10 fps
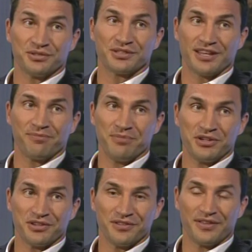you to Seth
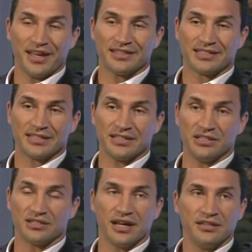Mitchell, that
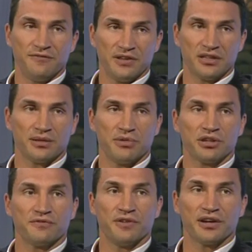is undefeated
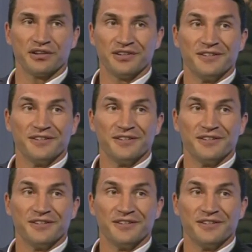American fighter.